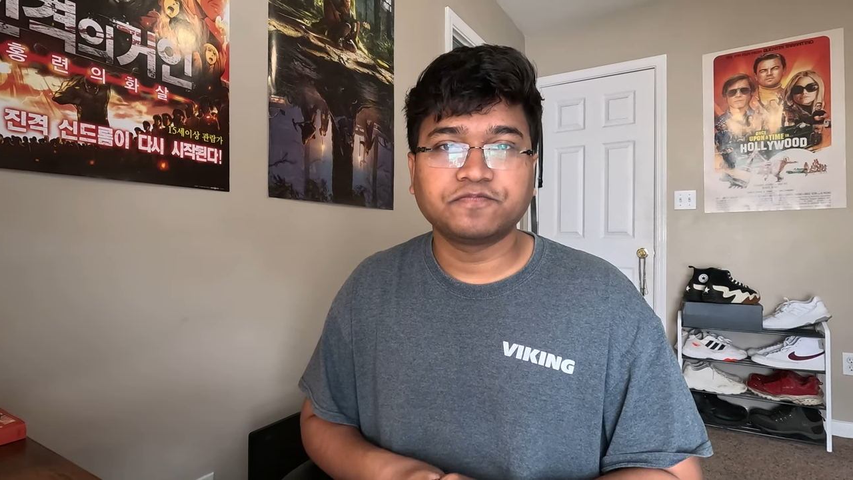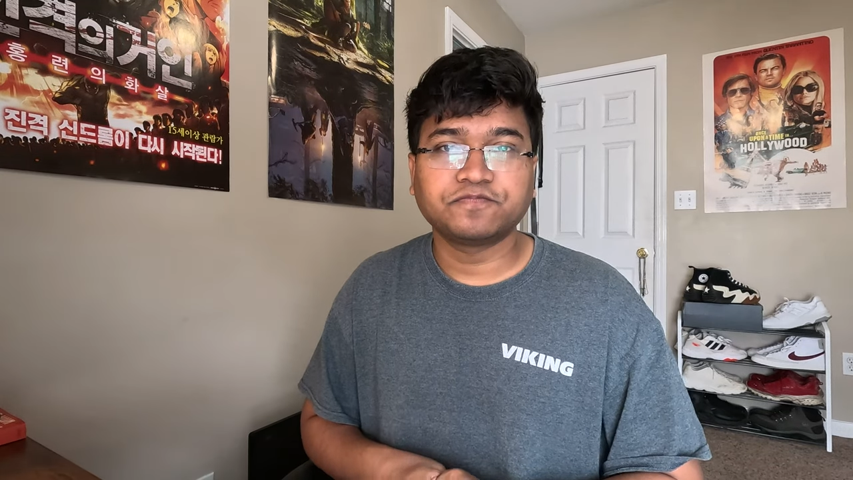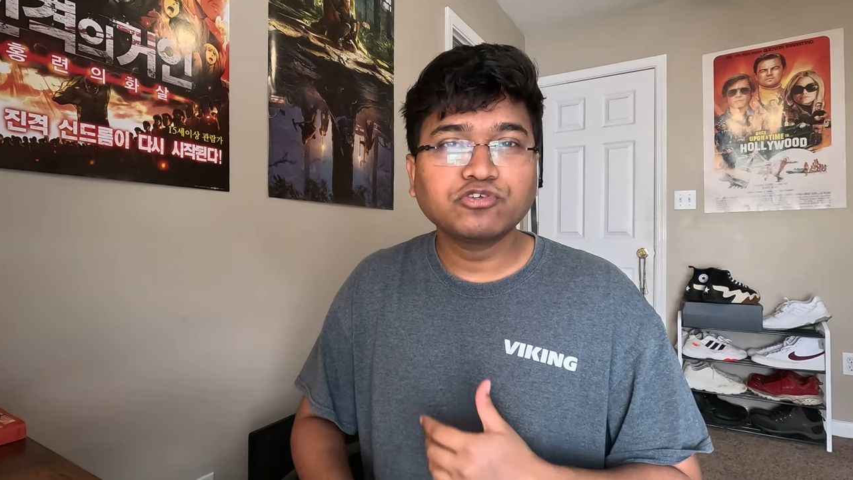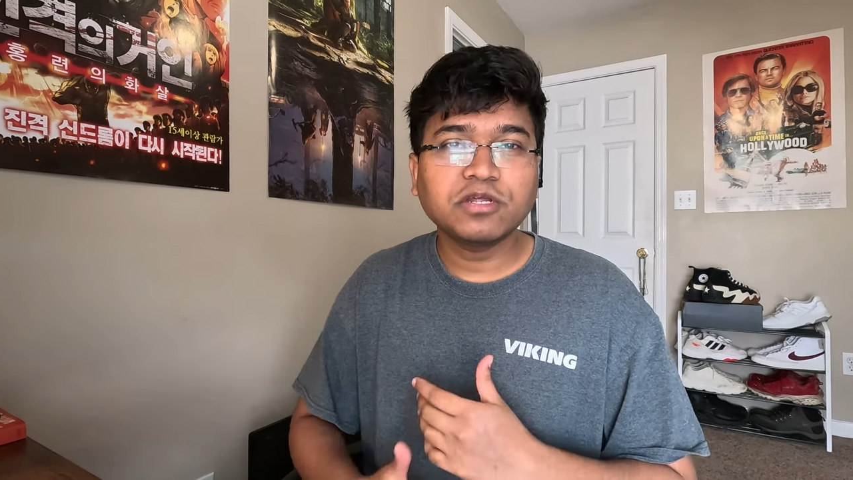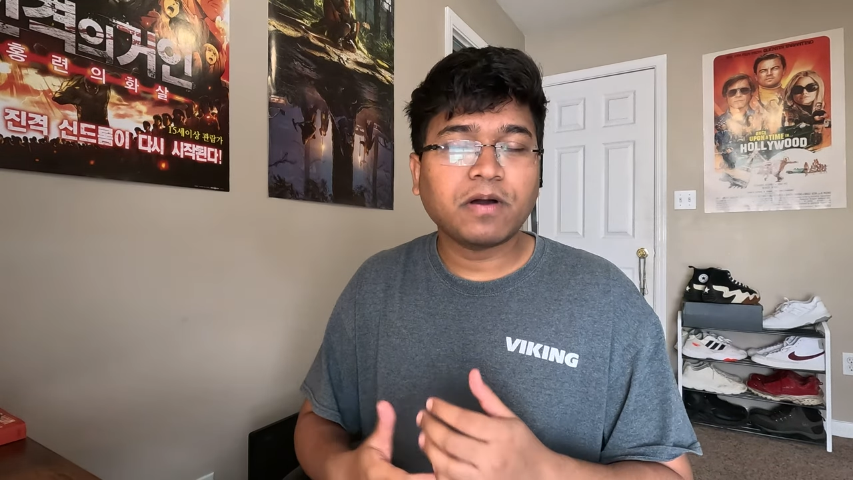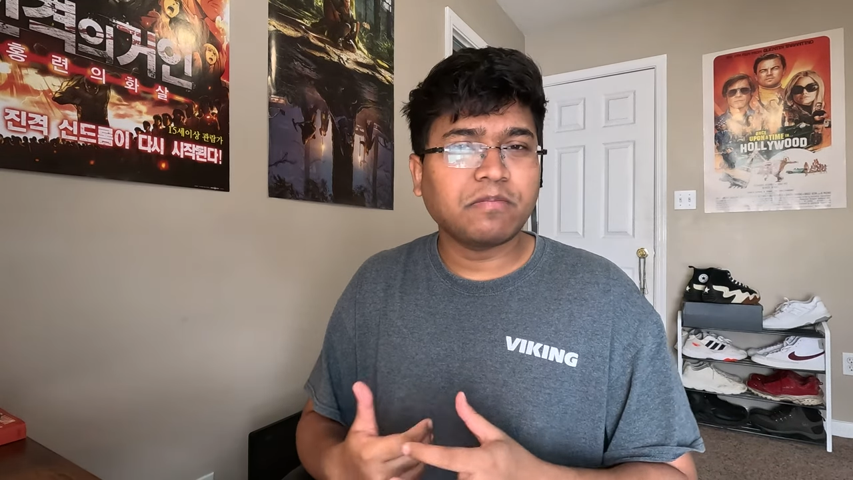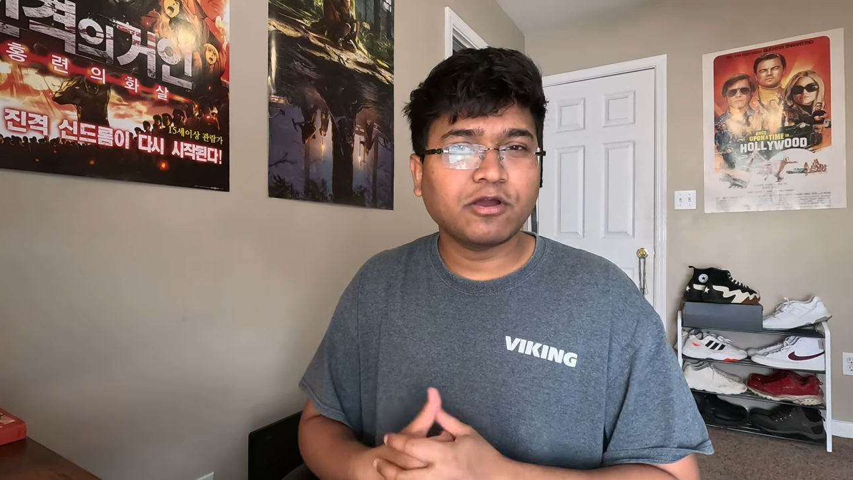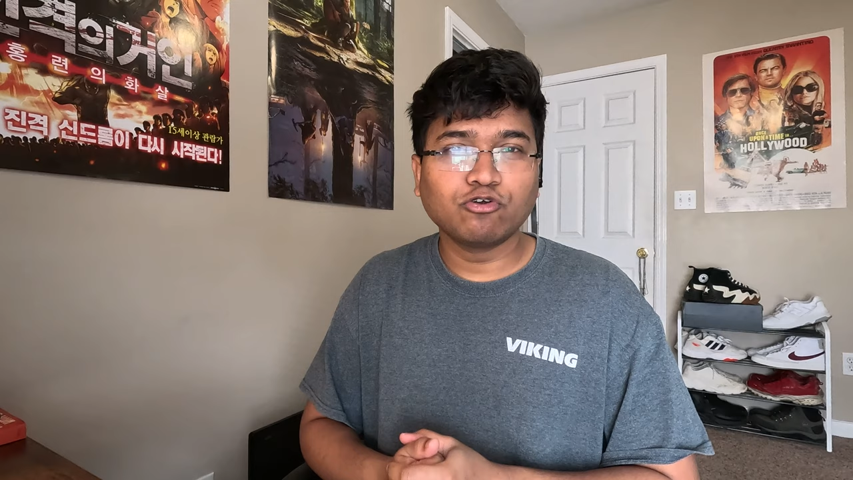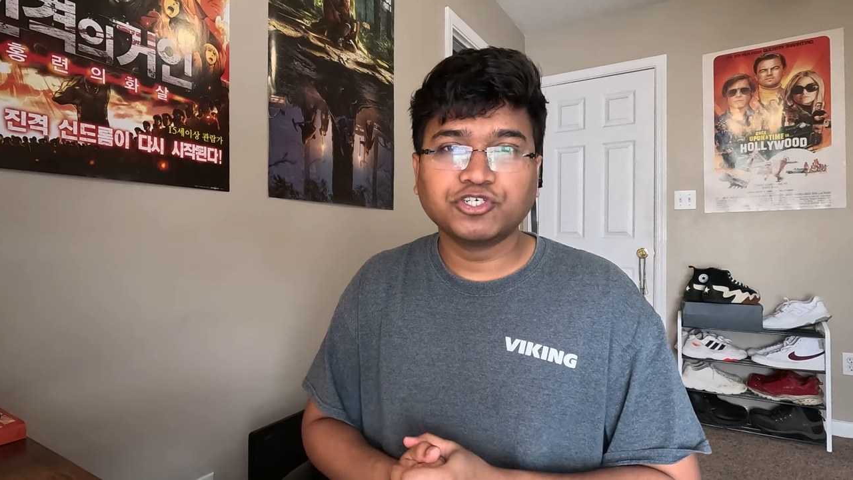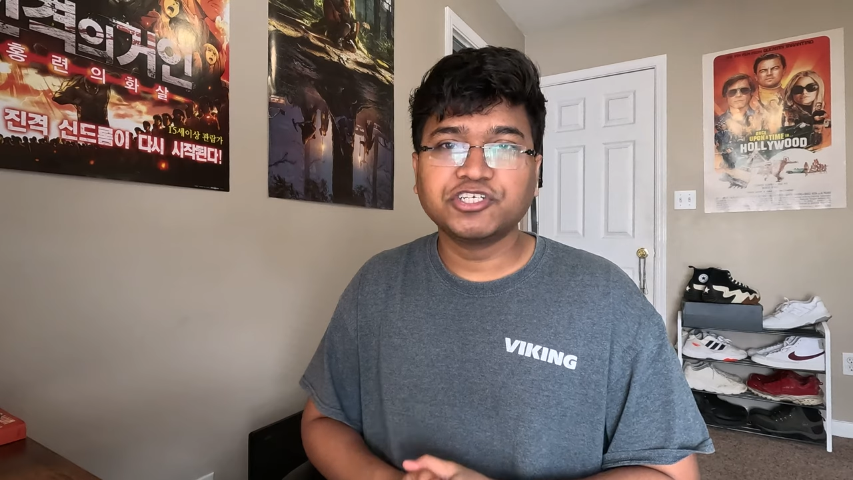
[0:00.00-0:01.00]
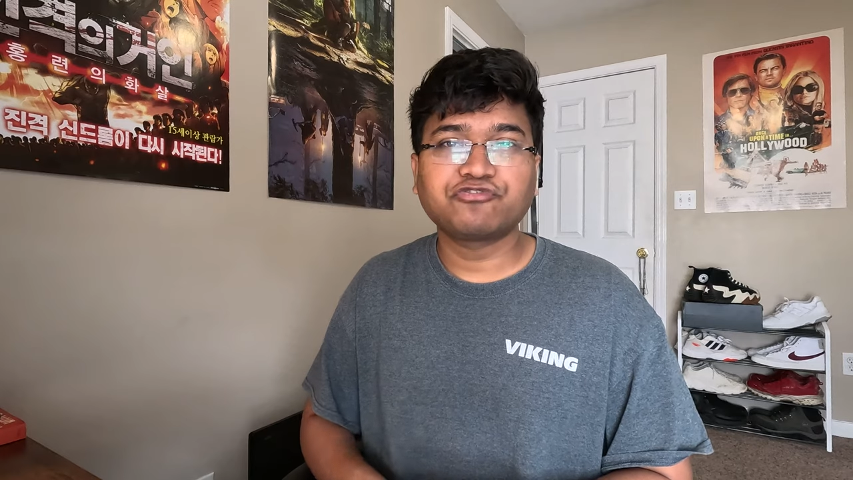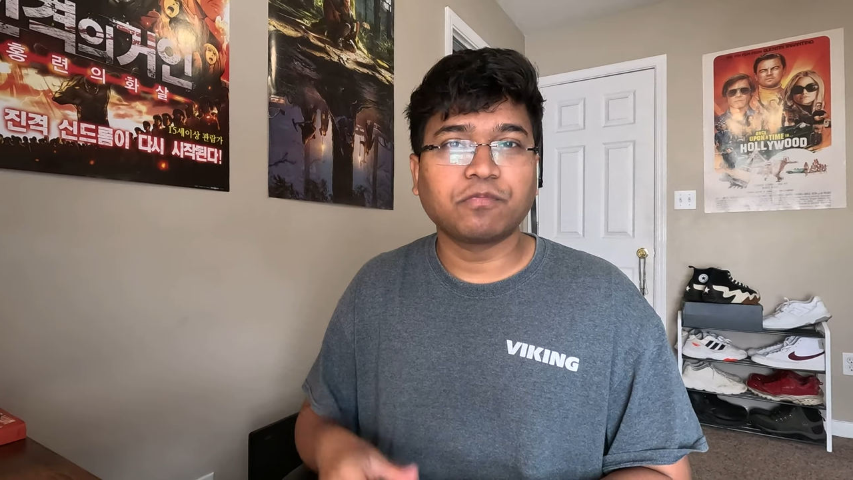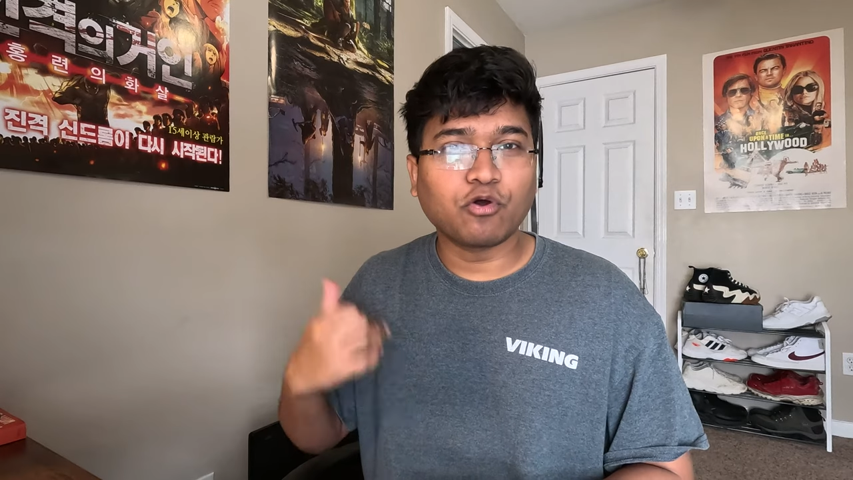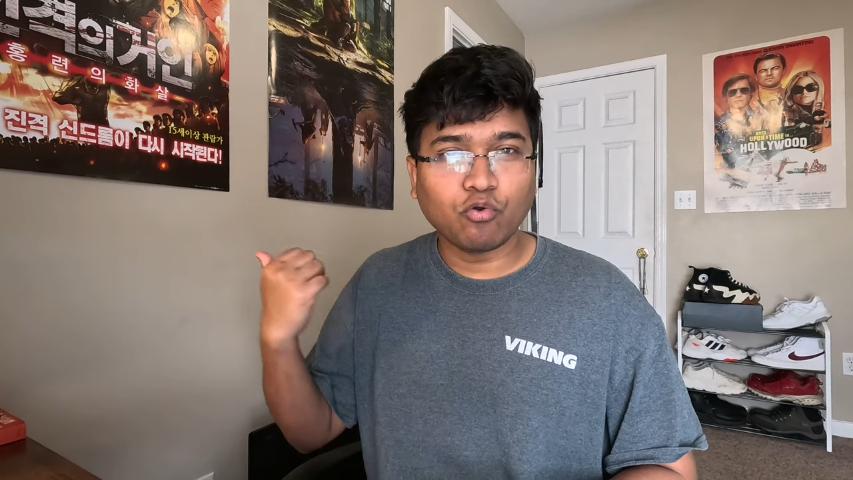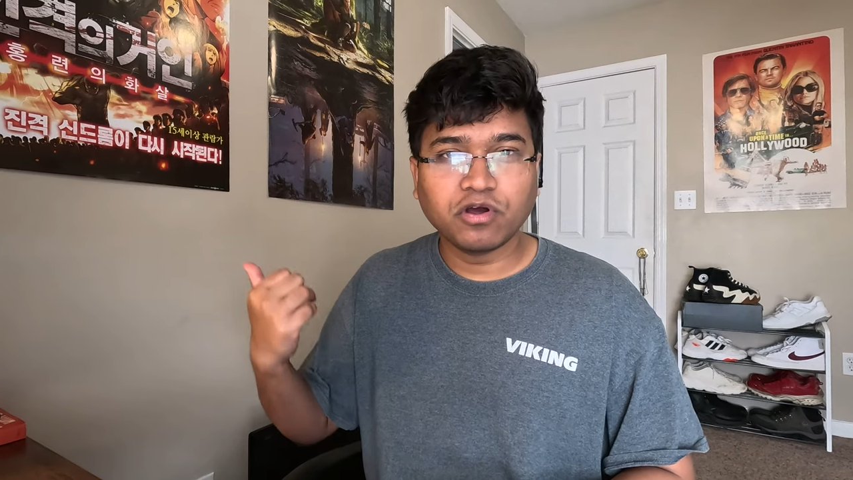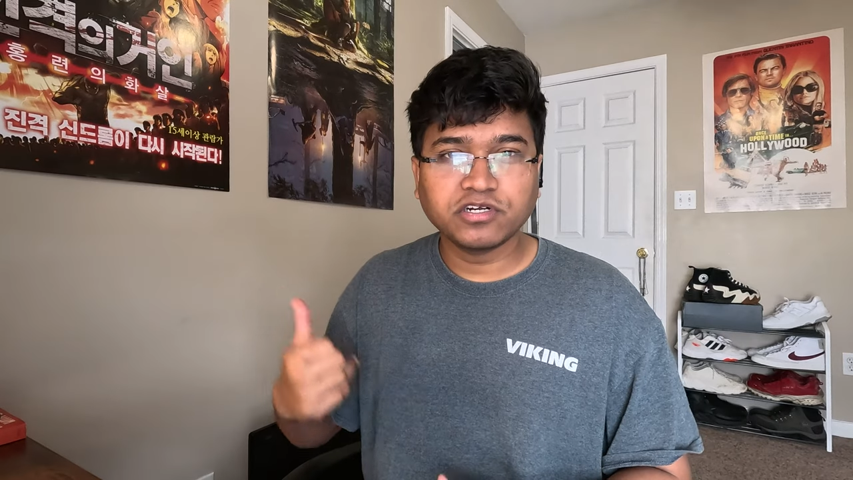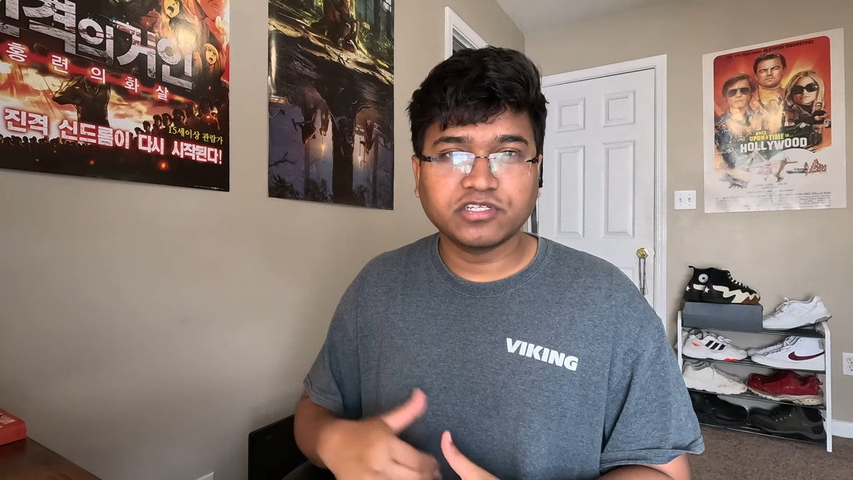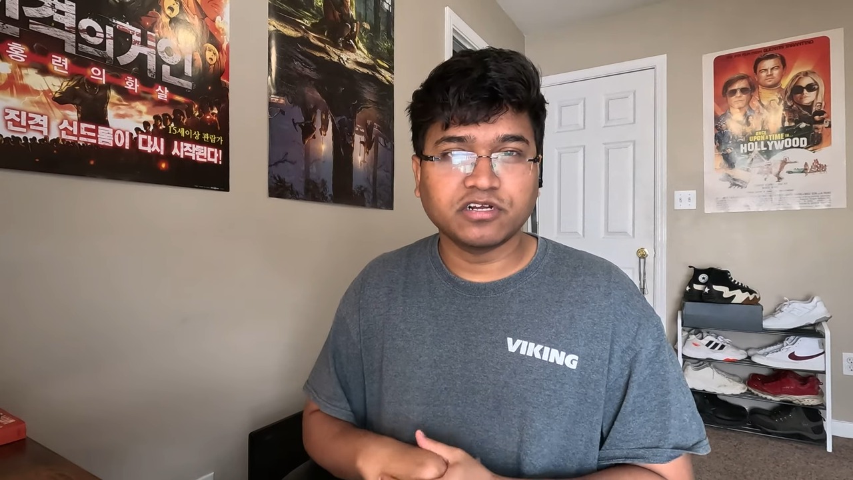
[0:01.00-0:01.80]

I mostly buy my groceries from Kroger's.